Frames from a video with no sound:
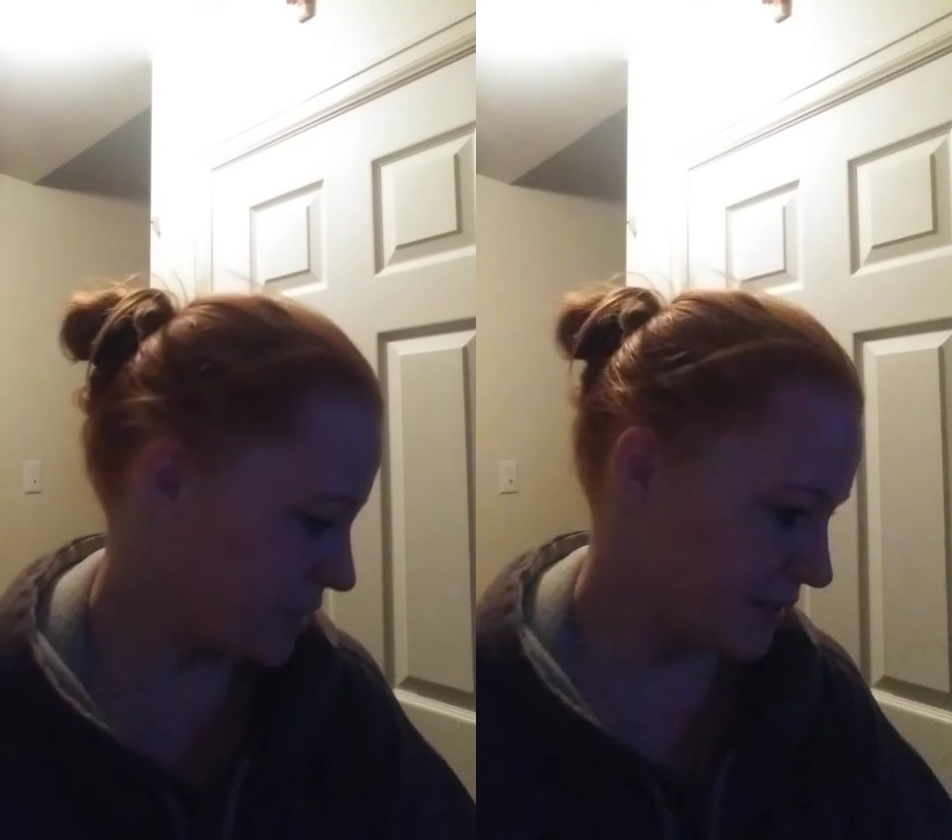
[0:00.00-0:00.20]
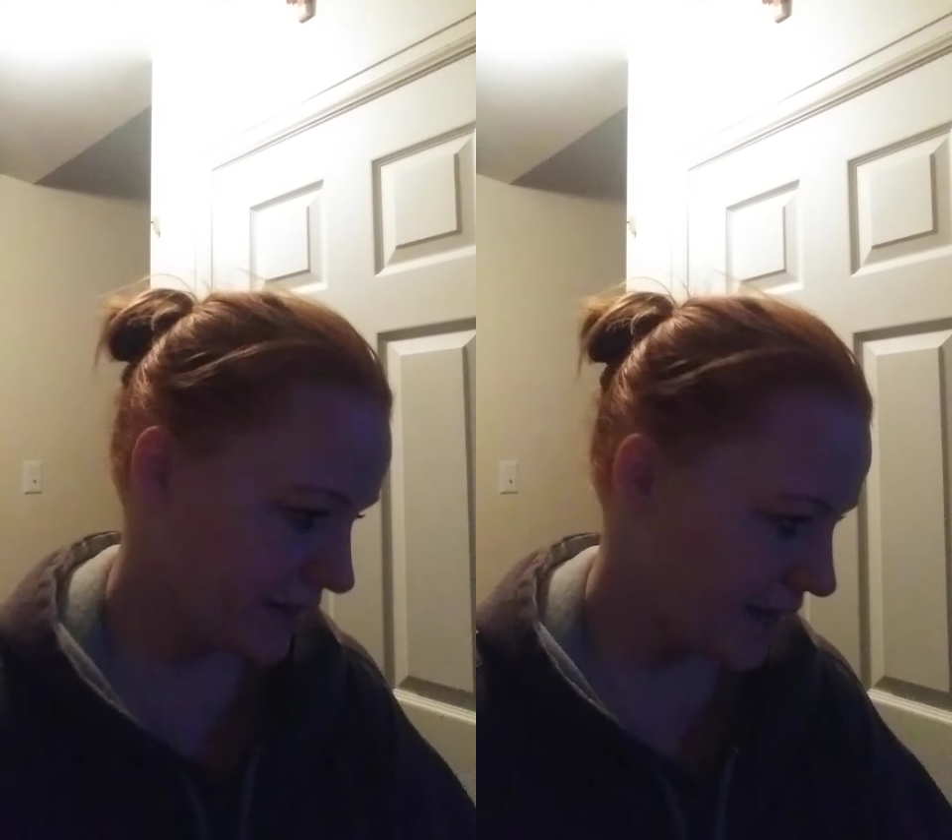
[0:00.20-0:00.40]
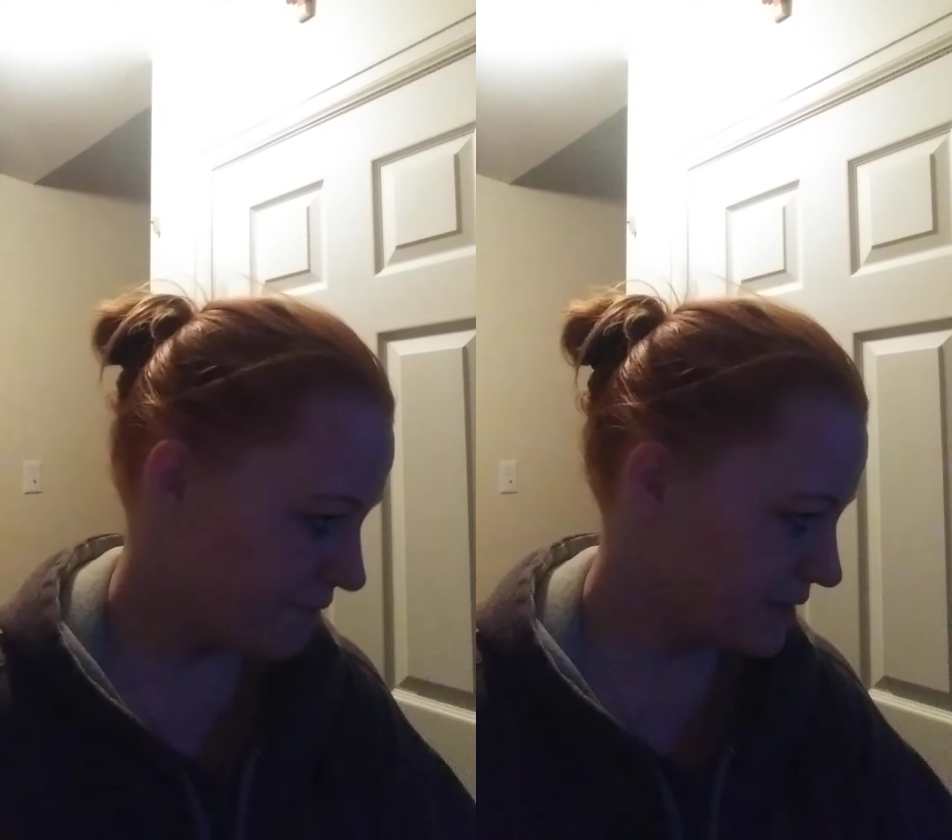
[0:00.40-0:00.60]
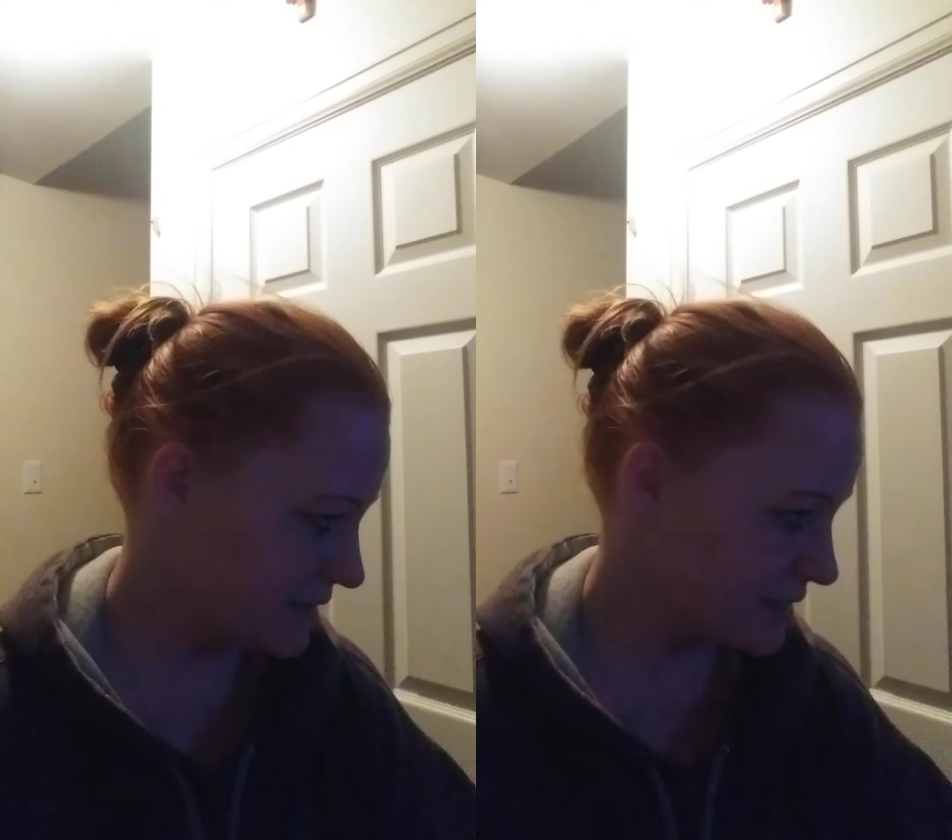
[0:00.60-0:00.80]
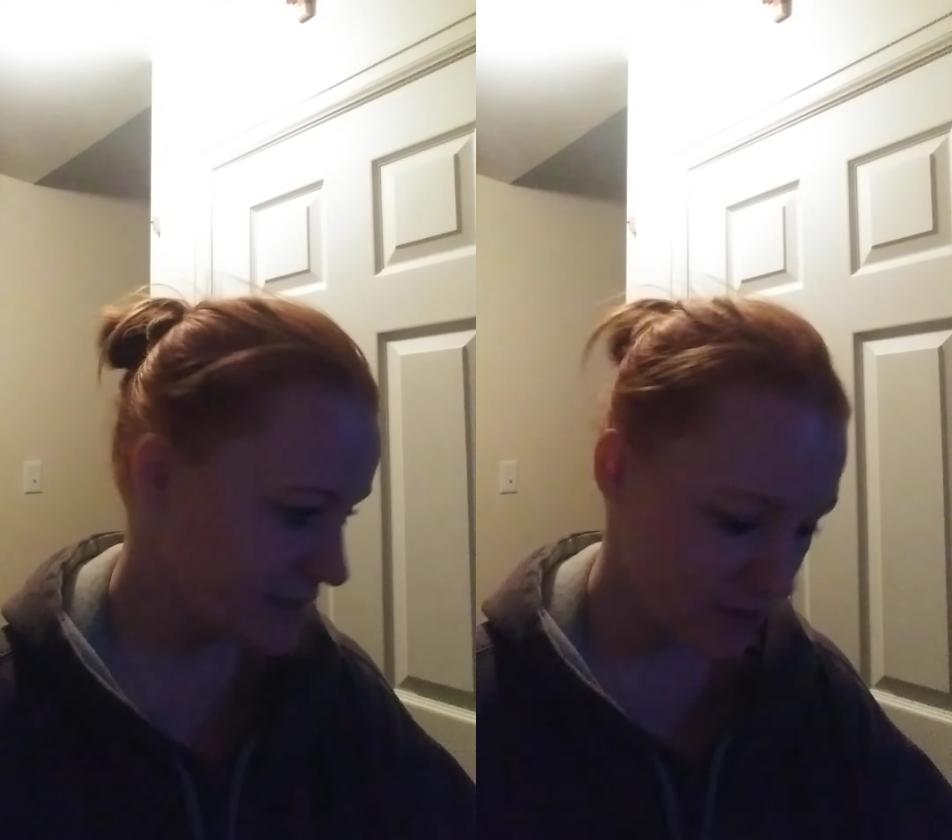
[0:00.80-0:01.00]
because I can't
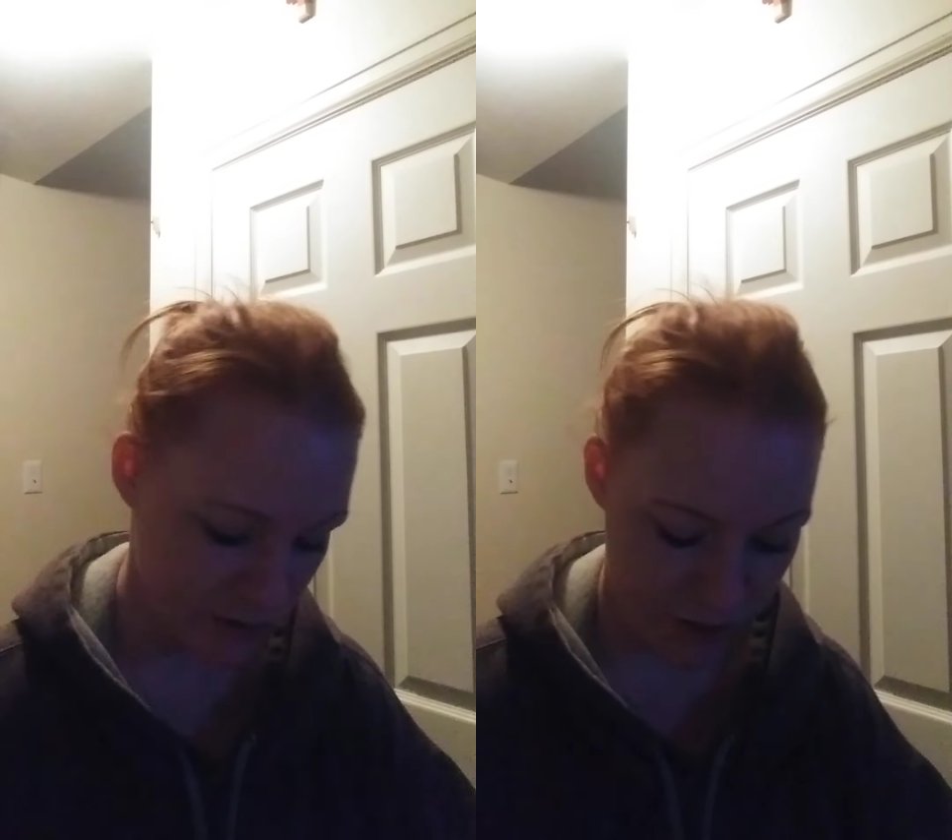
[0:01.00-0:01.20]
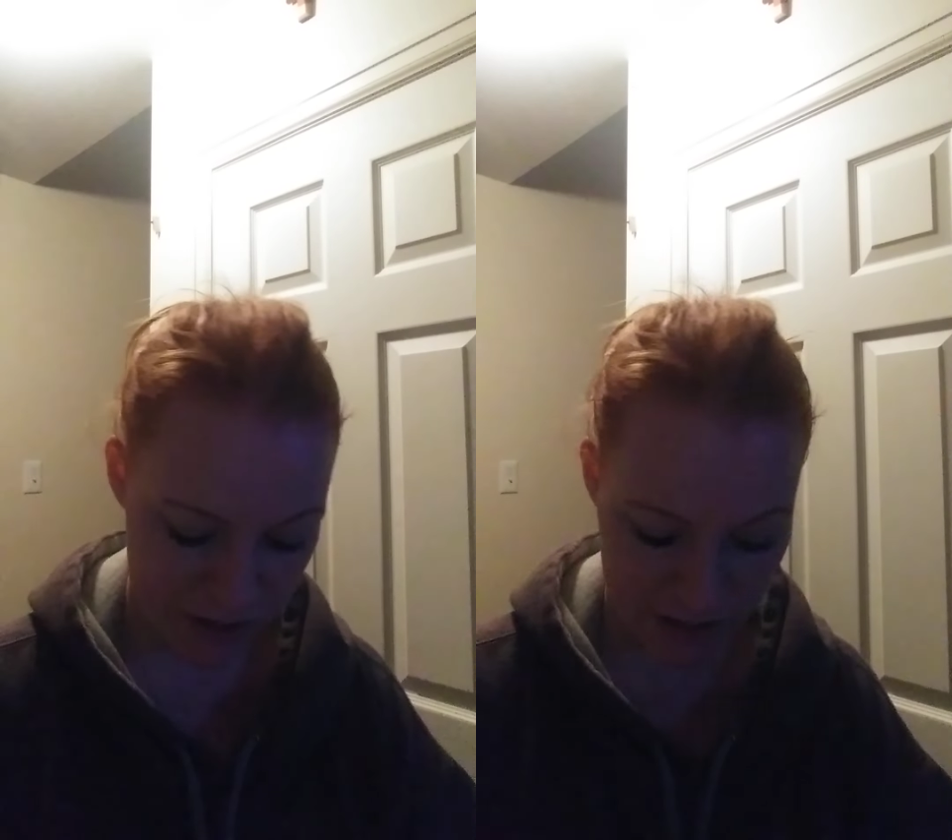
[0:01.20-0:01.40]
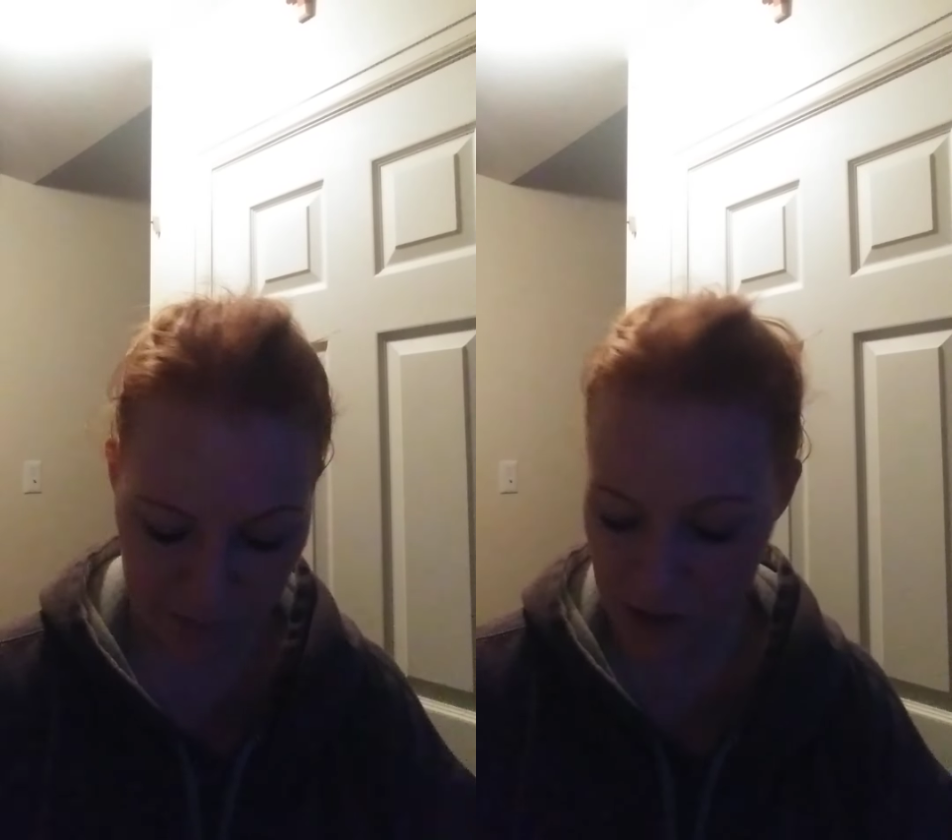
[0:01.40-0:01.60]
find the scissors and